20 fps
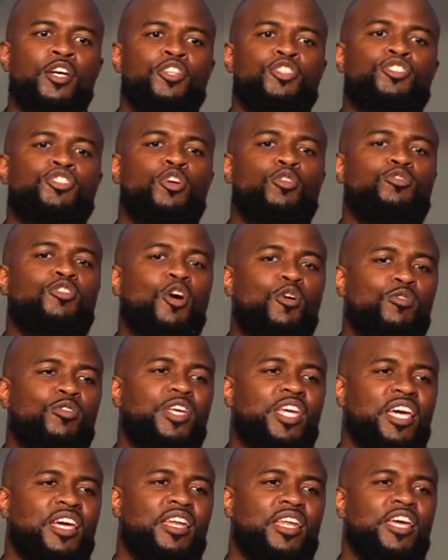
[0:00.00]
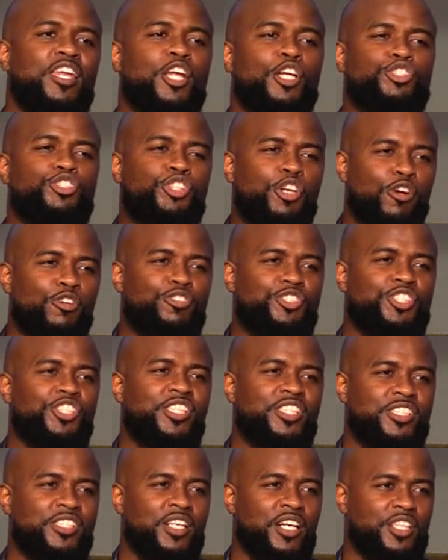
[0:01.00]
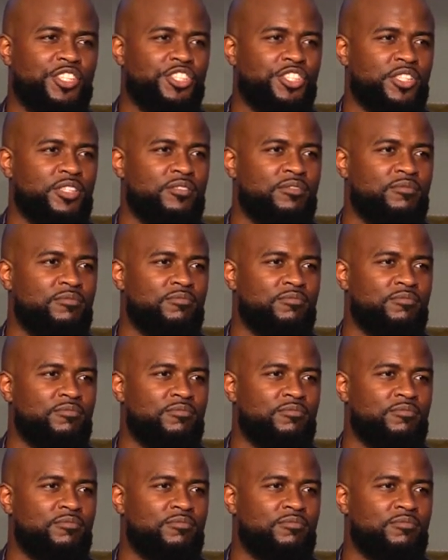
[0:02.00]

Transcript: So don't get in a church discussion